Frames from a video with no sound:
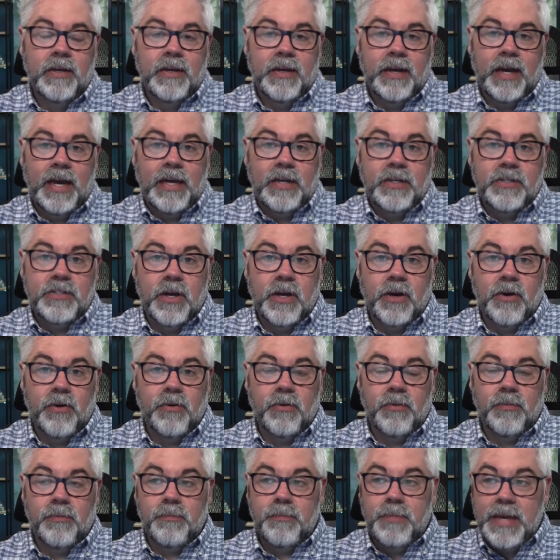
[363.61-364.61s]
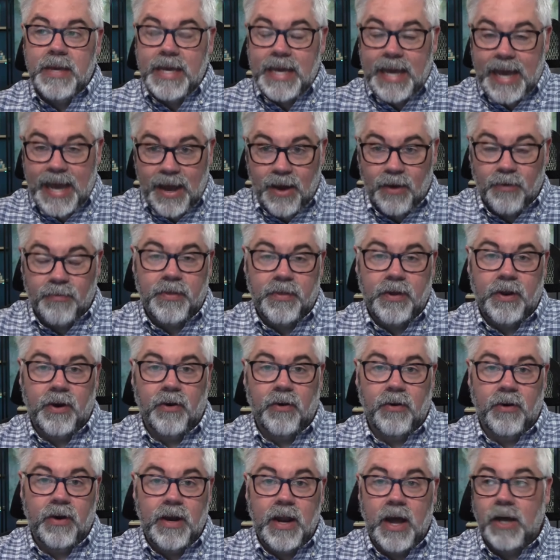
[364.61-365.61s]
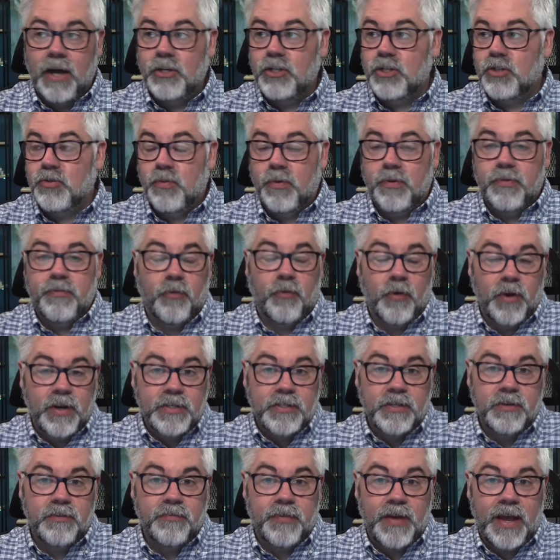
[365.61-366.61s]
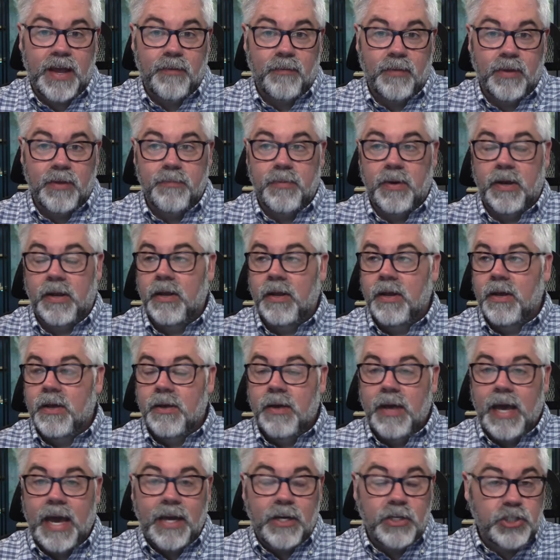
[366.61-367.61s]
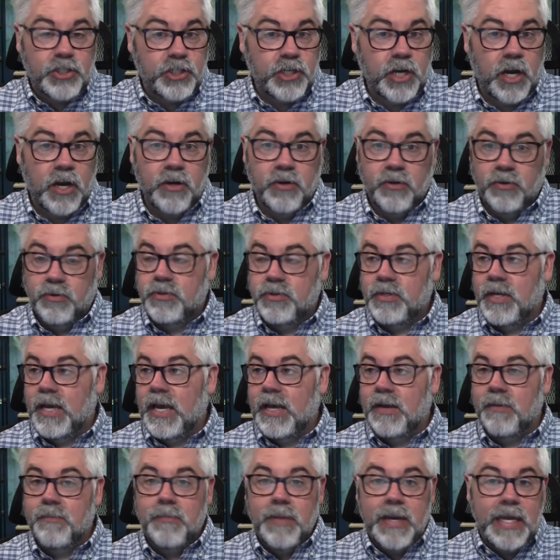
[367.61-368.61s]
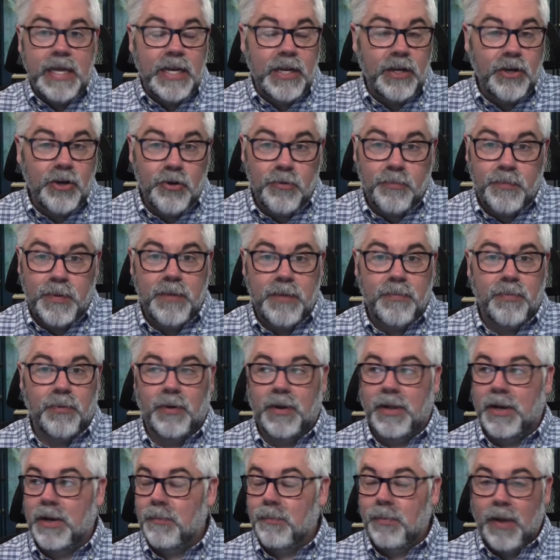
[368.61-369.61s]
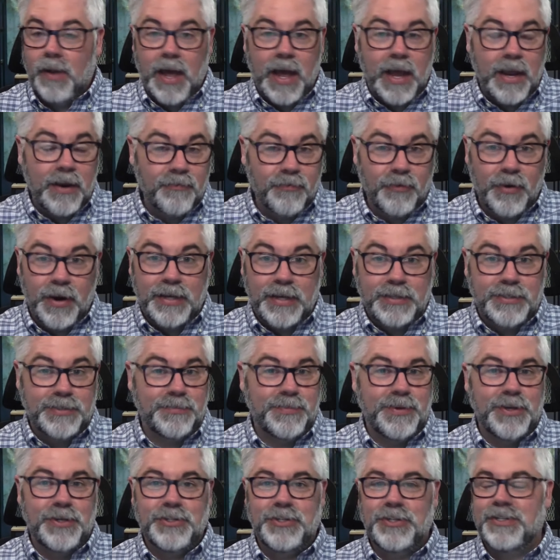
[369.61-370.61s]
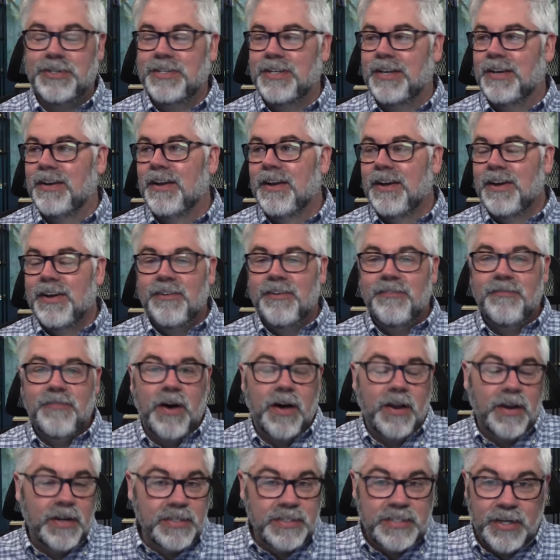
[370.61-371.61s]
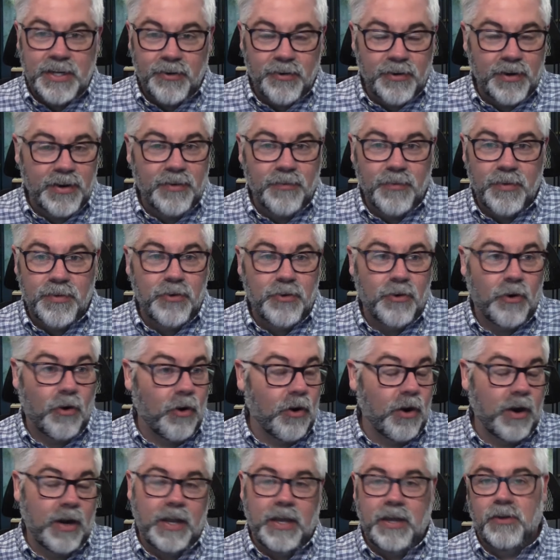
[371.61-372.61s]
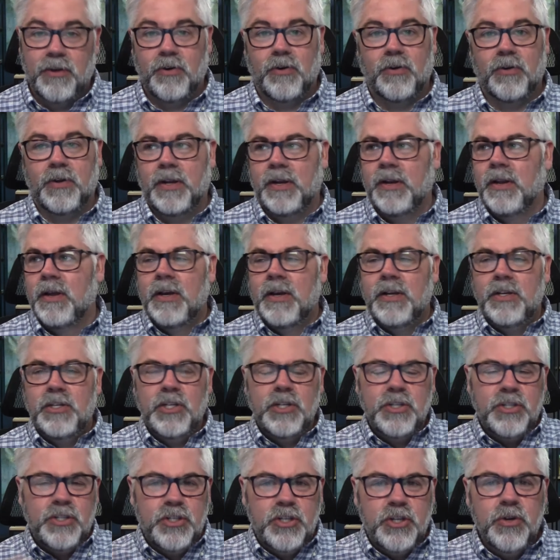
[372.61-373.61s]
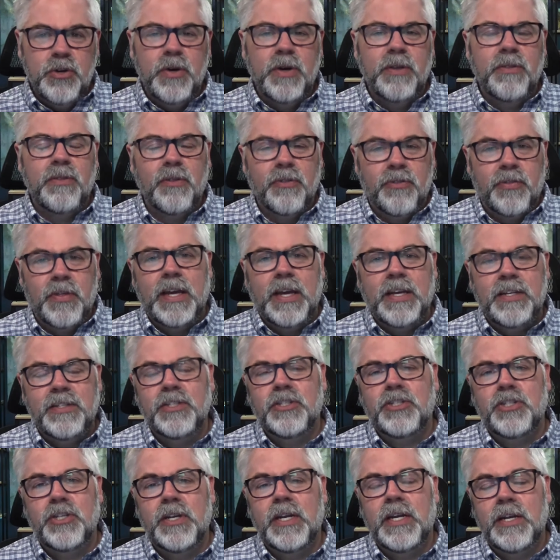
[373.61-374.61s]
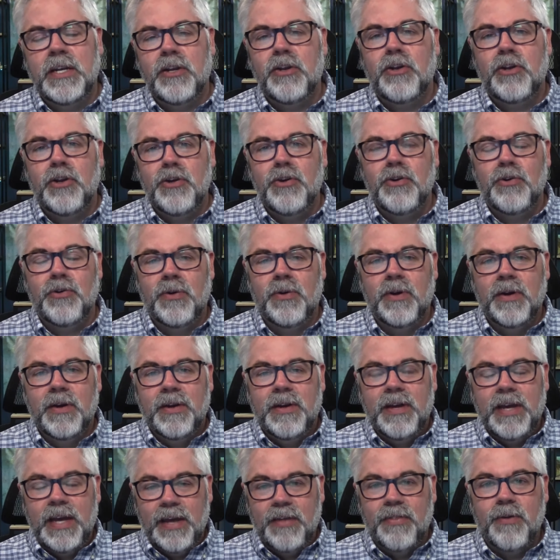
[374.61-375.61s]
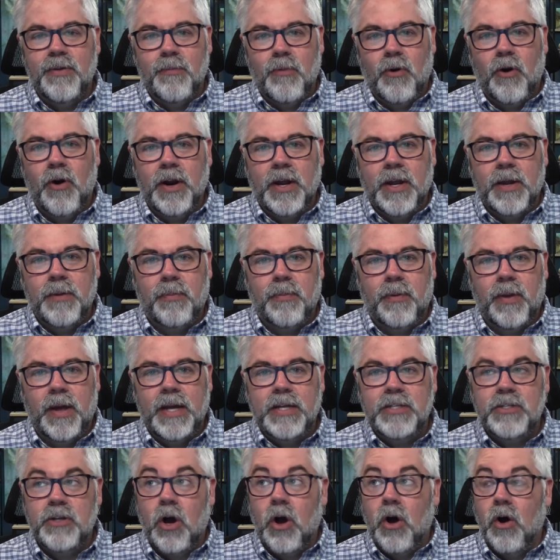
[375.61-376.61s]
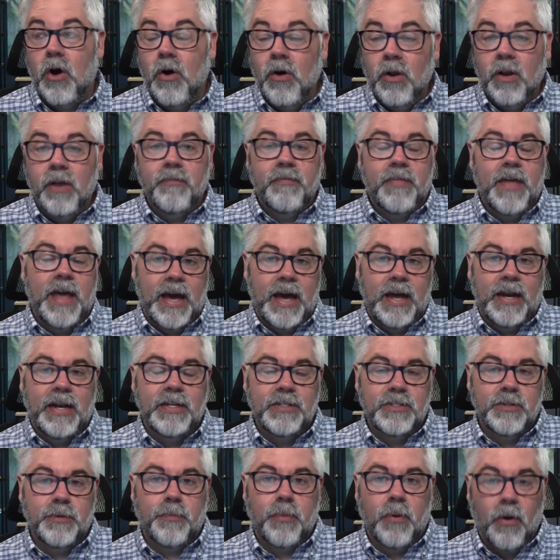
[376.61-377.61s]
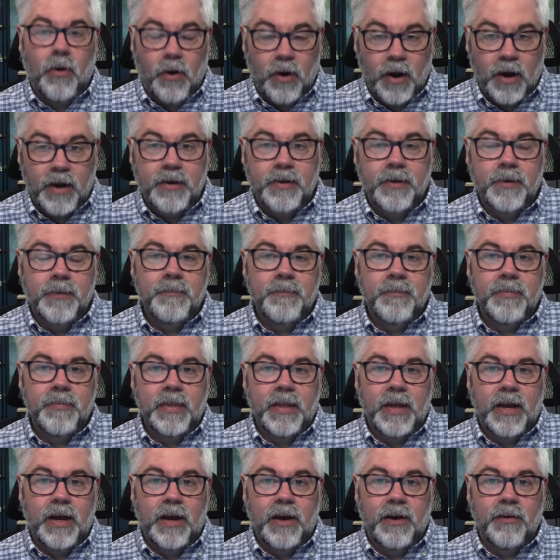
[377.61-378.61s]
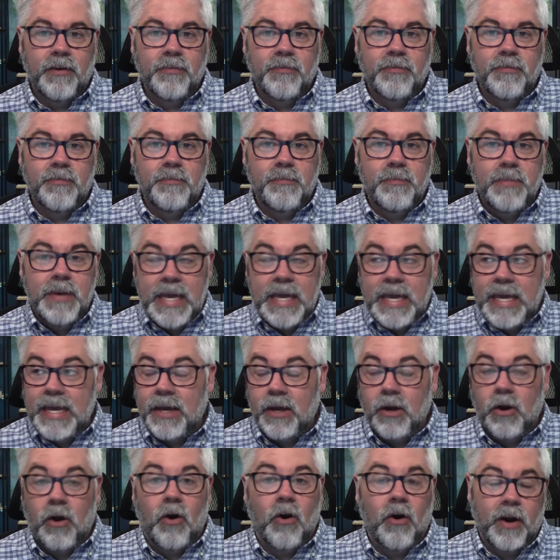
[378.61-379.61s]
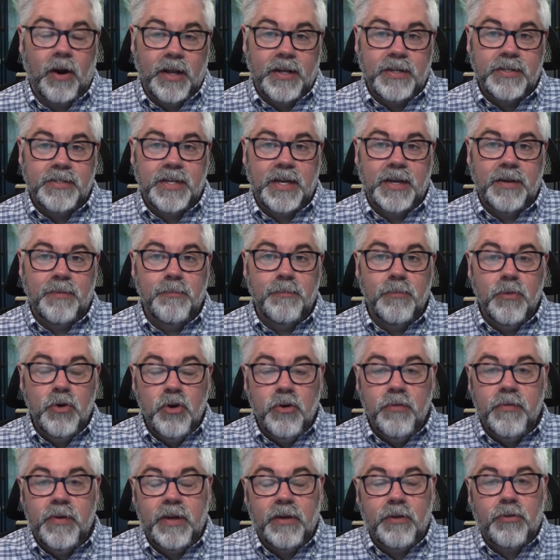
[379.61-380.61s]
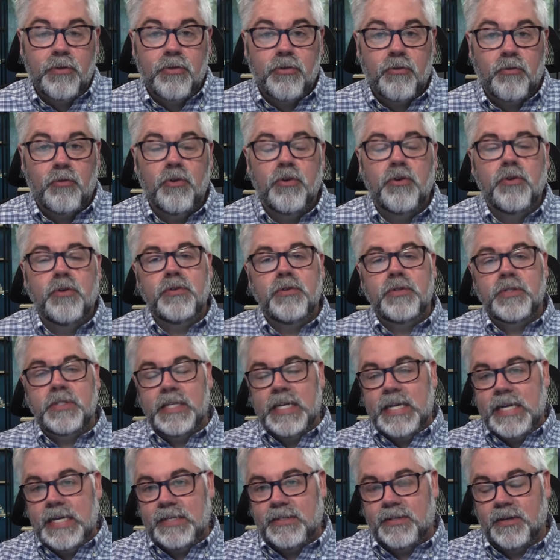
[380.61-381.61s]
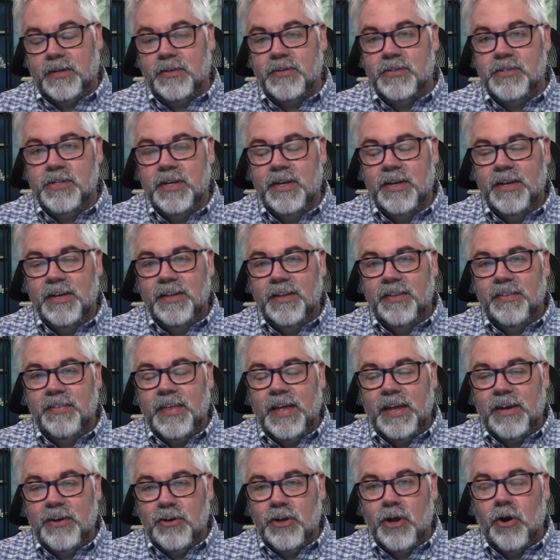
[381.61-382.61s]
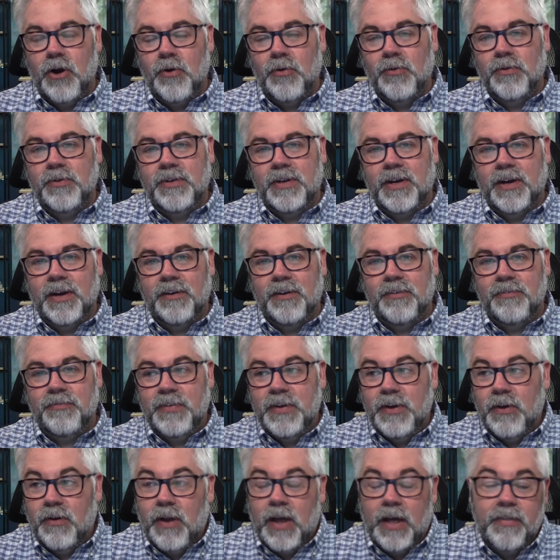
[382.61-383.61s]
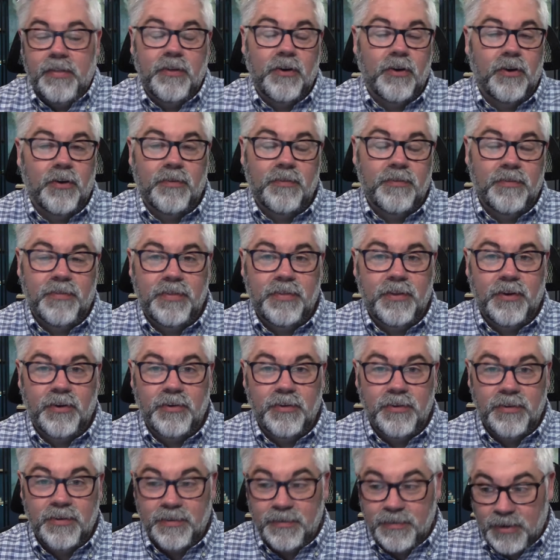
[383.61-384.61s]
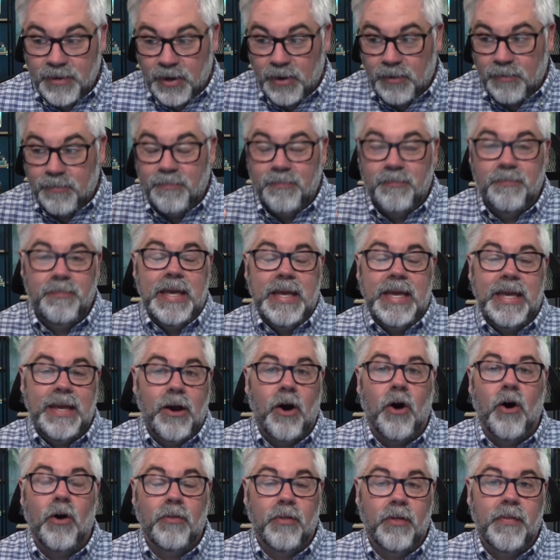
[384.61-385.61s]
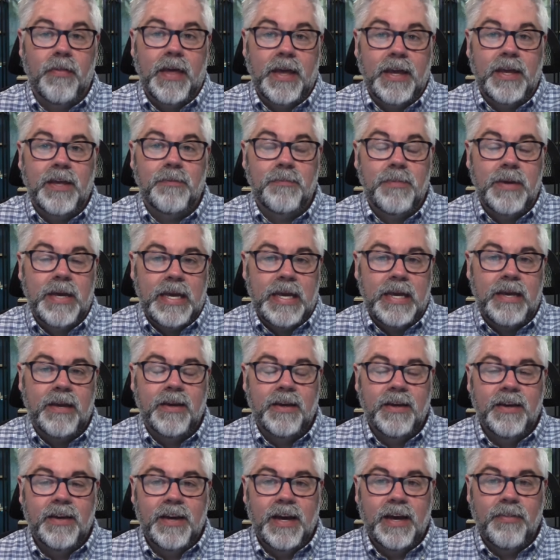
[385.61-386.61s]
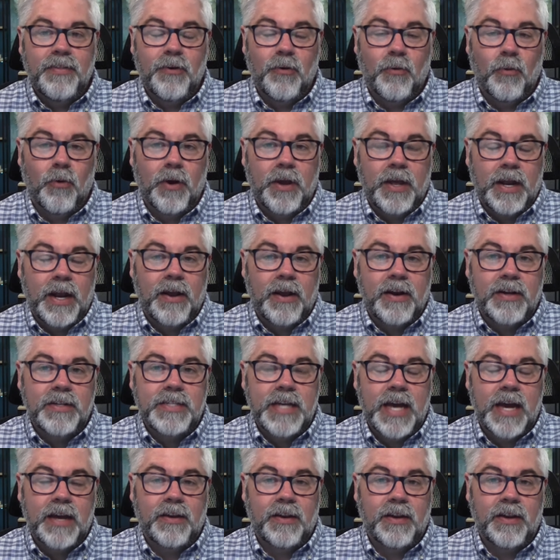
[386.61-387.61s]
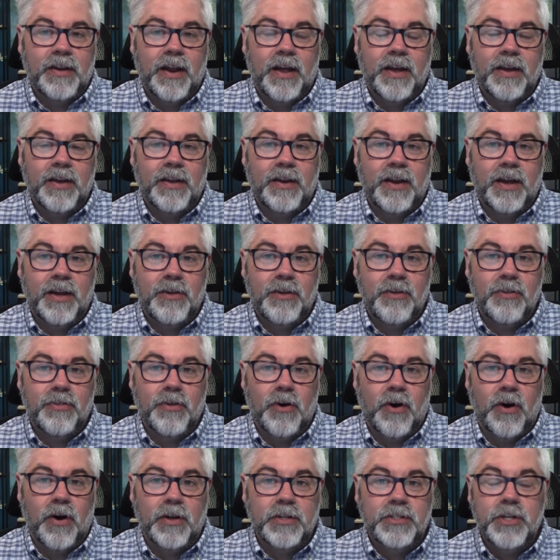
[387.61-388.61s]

And so being out there, not just with friends and family, but at shows and meeting new people and applying for exhibitions and volunteering with your art guild and just doing the things that you need to do in the marketplace, all of that is a part of being an artist and moving through seasons that don't feel like they're you know, being all that they could be, and they're working out exactly like you thought.